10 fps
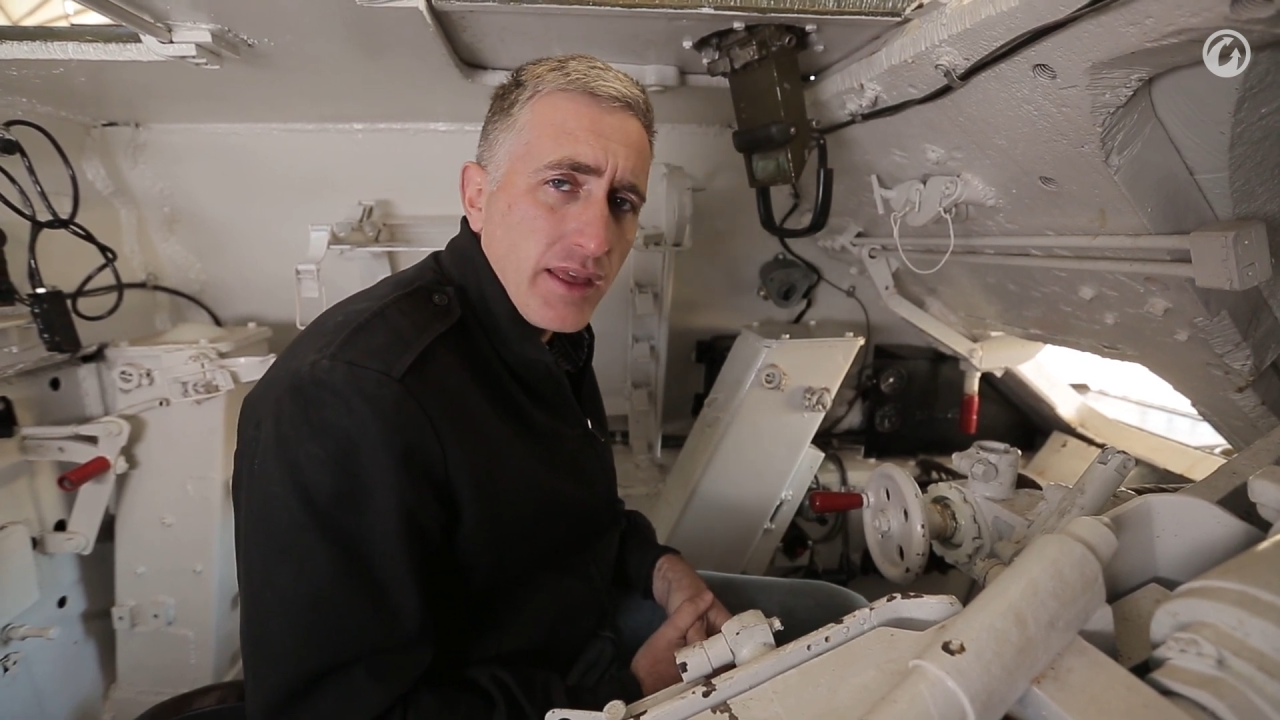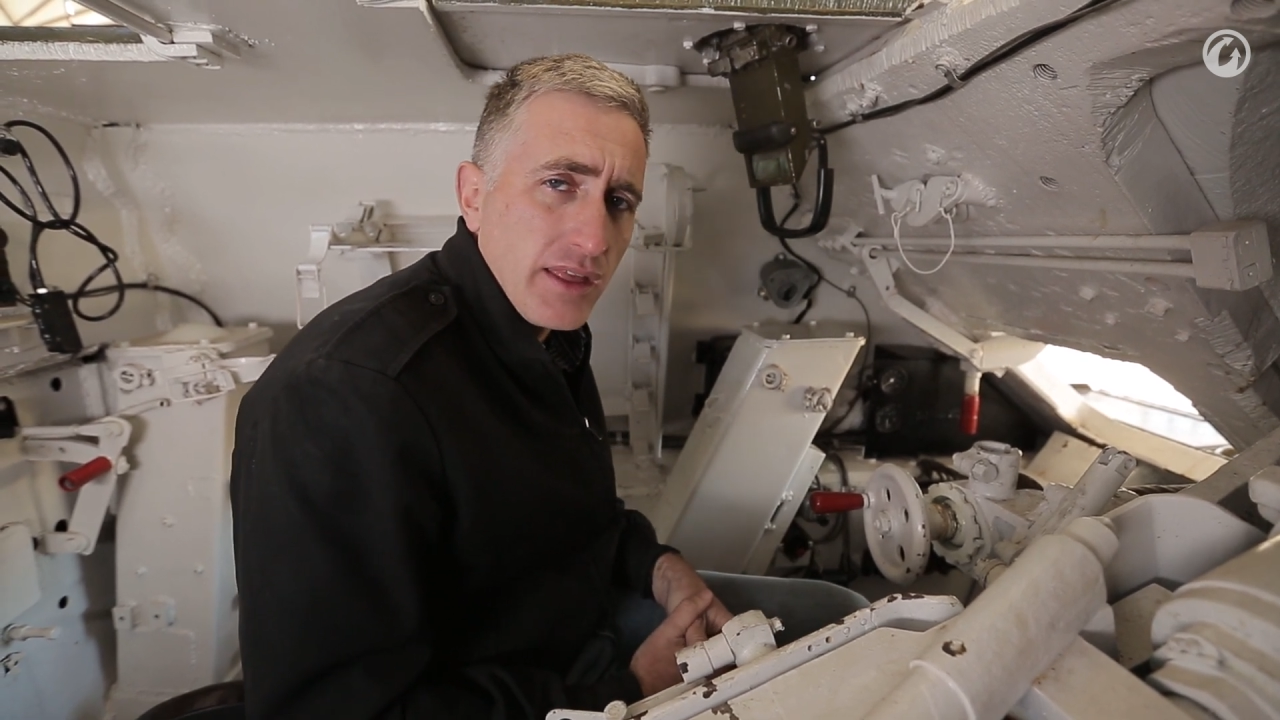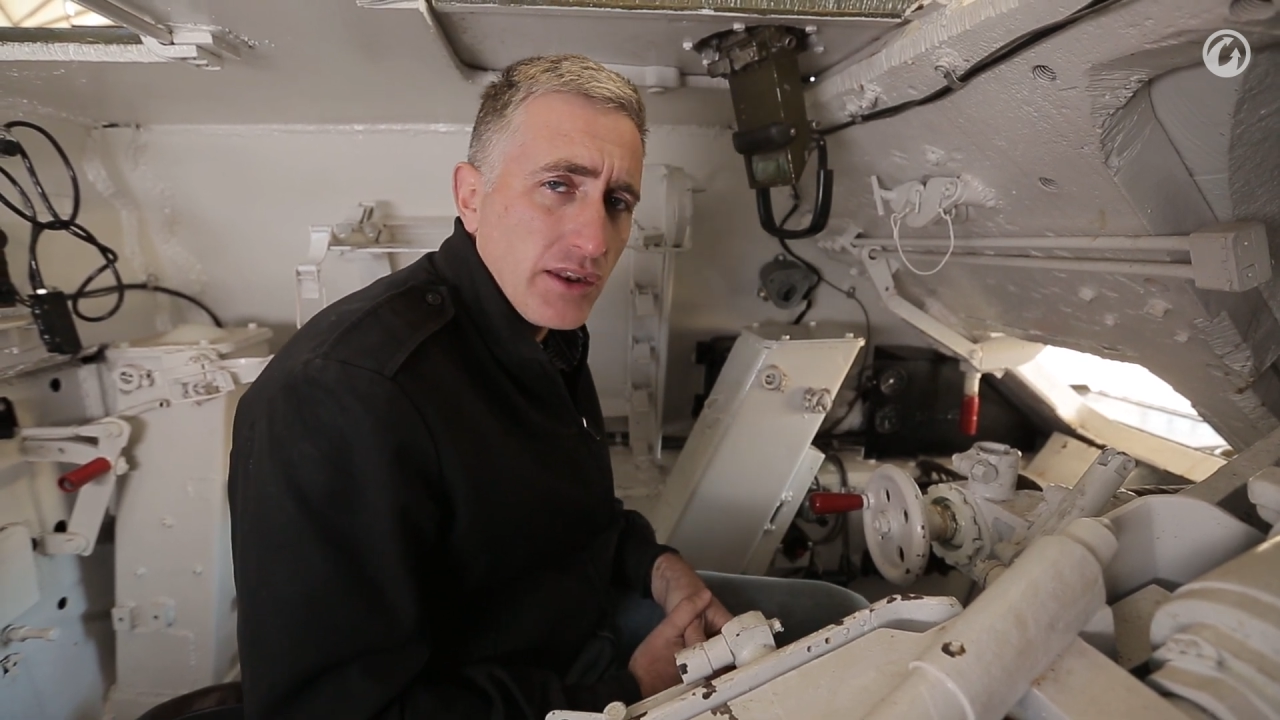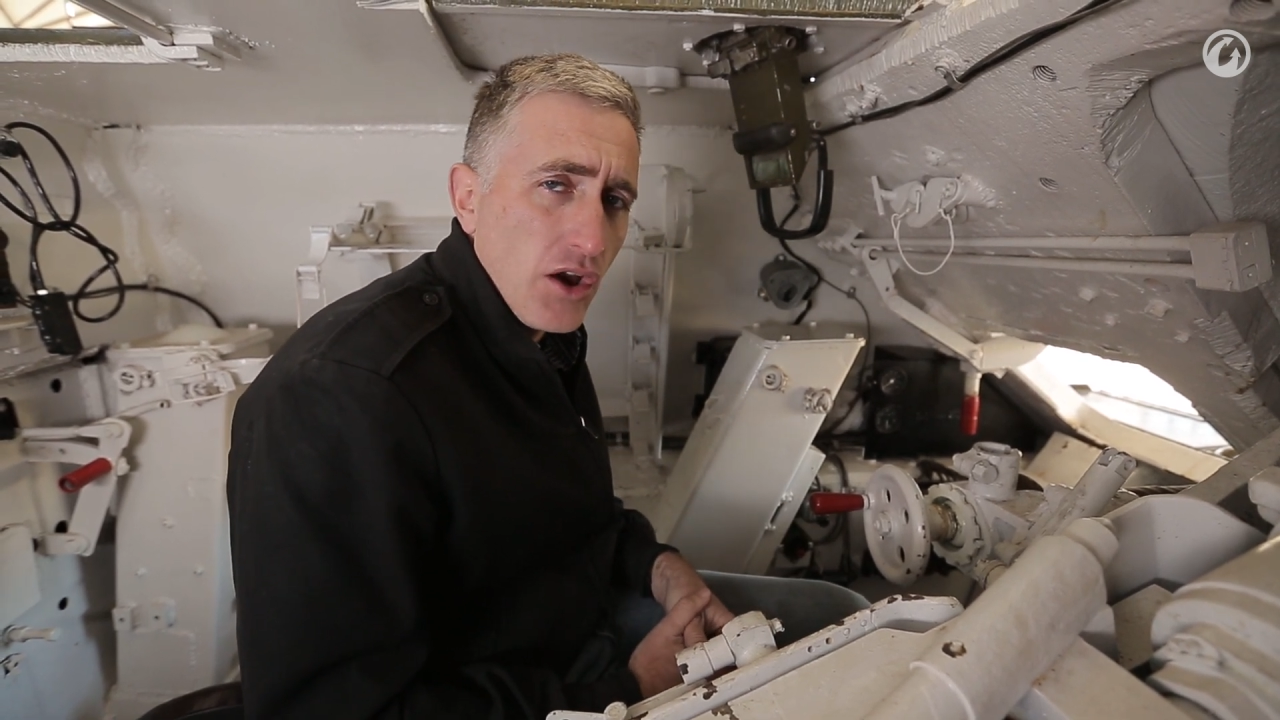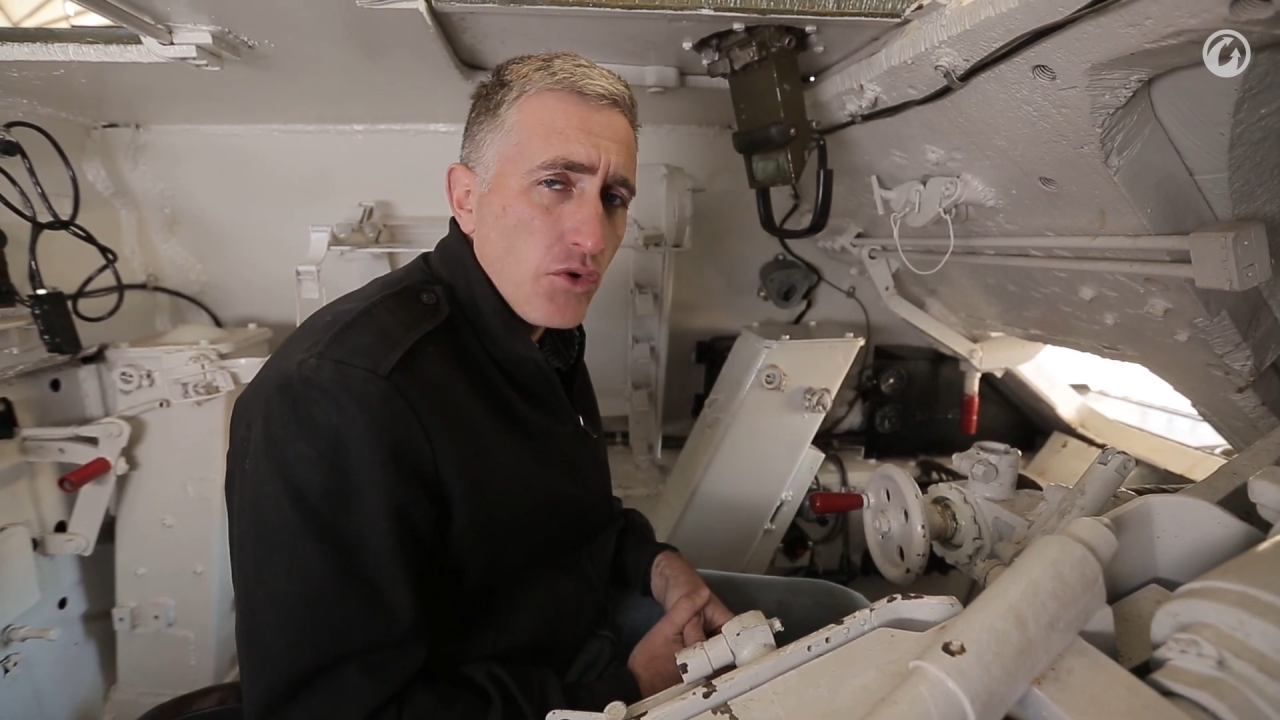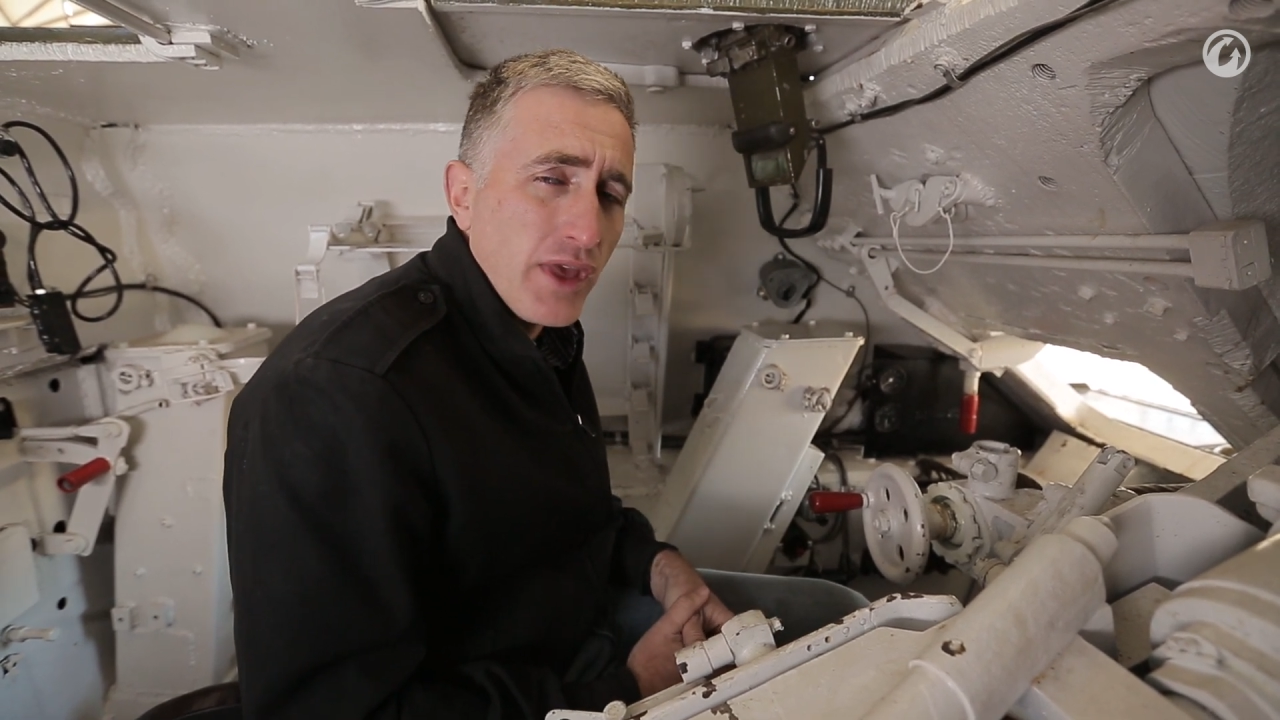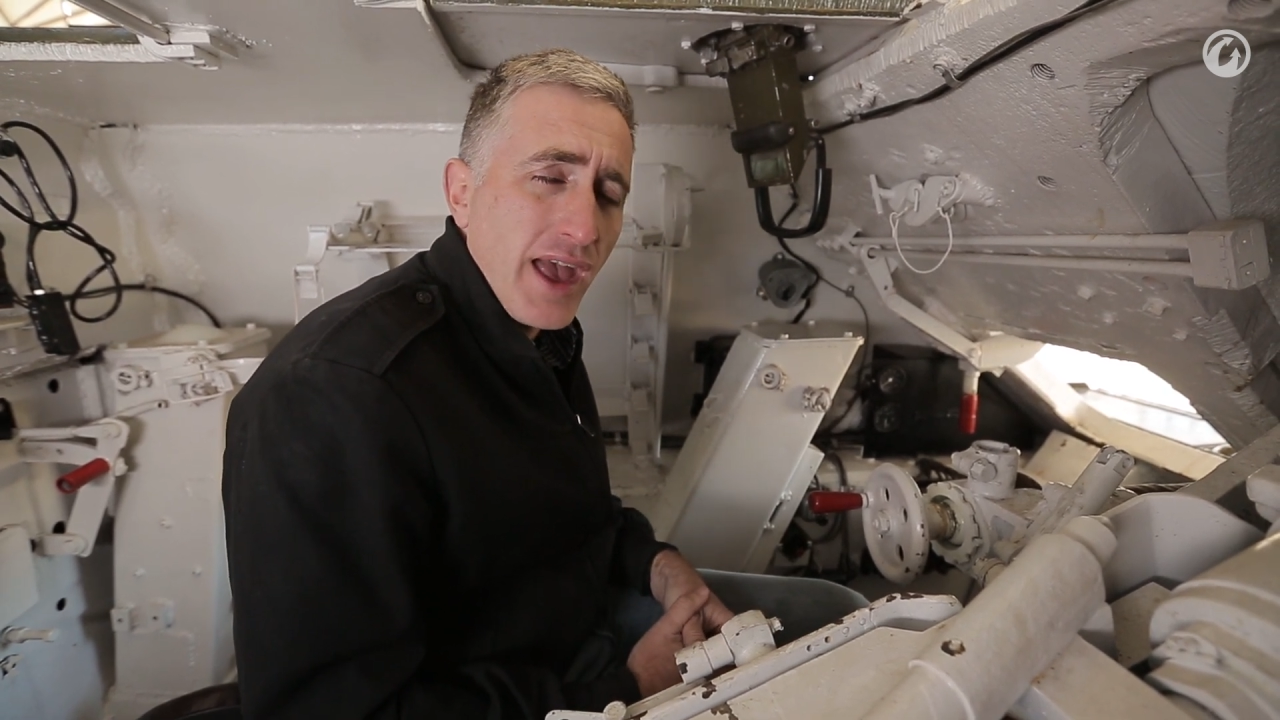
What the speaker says: He only